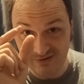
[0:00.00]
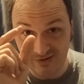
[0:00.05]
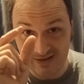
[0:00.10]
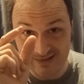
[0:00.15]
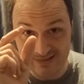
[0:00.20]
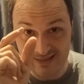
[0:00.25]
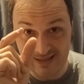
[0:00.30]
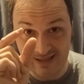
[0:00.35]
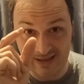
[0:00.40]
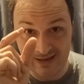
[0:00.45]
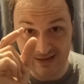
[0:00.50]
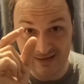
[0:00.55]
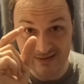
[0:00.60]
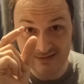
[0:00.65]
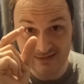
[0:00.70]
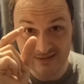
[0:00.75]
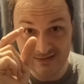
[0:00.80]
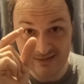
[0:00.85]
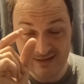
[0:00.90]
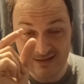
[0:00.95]
like that,
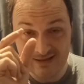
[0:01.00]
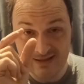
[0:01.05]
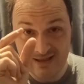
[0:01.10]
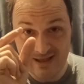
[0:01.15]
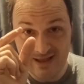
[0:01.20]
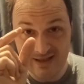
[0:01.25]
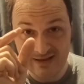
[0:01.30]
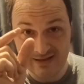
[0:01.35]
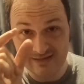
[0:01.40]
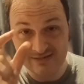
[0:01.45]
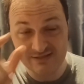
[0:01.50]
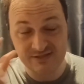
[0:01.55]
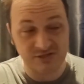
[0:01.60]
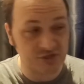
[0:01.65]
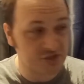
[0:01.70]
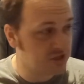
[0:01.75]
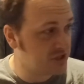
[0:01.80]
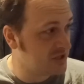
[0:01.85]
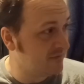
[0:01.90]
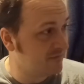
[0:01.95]
against a
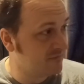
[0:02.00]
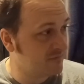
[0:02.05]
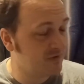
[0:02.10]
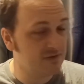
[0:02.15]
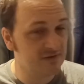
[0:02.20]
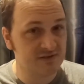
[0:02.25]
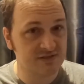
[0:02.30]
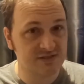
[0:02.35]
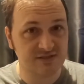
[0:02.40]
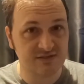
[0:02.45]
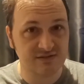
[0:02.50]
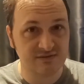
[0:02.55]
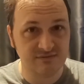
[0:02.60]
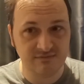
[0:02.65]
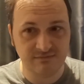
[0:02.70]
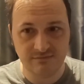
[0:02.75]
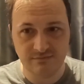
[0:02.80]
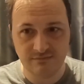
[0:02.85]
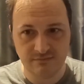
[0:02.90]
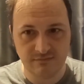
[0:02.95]
ship that's
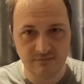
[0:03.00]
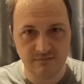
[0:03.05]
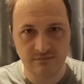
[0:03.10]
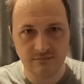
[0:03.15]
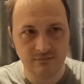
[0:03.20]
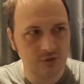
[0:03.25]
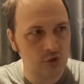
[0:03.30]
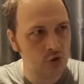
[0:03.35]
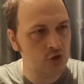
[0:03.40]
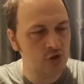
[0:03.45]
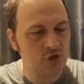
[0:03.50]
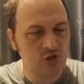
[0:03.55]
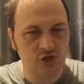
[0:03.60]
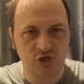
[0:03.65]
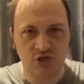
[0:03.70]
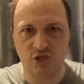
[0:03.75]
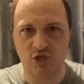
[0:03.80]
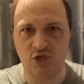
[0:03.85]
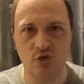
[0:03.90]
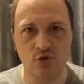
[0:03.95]

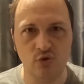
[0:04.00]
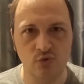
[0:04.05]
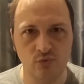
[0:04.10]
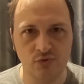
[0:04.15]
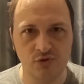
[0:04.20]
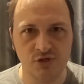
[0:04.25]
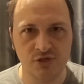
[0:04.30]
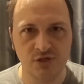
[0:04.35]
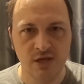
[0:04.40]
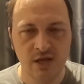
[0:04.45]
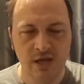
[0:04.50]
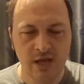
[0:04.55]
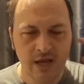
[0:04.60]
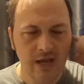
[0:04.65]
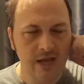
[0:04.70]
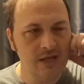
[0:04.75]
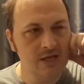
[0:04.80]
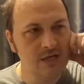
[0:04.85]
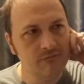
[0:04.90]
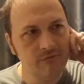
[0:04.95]
huge.
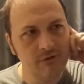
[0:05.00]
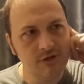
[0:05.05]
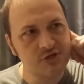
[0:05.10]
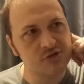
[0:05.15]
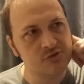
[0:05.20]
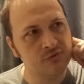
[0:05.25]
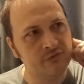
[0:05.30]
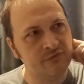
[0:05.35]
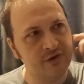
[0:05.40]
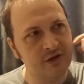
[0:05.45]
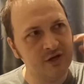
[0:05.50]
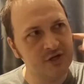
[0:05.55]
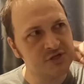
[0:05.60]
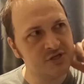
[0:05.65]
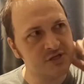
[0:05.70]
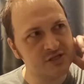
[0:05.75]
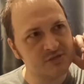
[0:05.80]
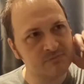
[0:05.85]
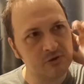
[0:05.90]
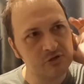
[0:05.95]
In the original
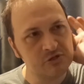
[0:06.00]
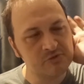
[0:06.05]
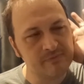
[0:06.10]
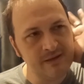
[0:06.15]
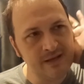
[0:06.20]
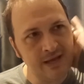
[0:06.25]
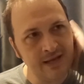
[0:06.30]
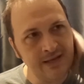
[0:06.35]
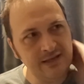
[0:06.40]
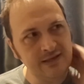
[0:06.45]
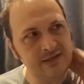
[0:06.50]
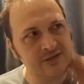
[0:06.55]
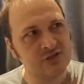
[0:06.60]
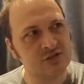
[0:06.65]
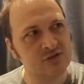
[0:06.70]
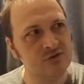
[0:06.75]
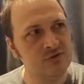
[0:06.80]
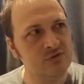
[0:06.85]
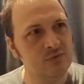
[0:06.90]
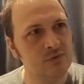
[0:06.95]
version, it's supposed to be
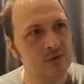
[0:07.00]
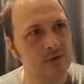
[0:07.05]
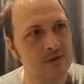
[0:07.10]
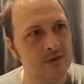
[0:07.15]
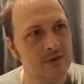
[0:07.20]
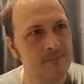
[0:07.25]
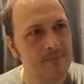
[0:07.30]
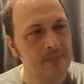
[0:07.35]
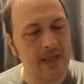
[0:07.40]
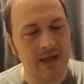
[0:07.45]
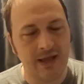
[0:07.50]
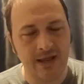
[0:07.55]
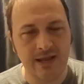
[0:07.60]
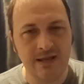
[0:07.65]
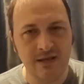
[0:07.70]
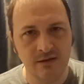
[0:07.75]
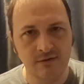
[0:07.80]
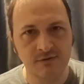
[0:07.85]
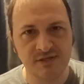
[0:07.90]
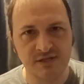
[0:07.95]
eighty-two A
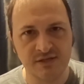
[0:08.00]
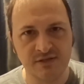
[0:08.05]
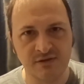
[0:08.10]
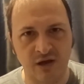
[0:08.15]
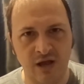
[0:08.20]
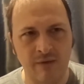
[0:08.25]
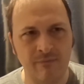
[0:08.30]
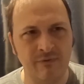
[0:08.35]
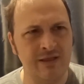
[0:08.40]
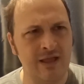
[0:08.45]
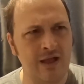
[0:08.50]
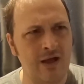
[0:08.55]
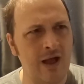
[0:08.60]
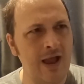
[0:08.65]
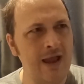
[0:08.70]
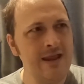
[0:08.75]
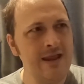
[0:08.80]
U's in diameter. Now, A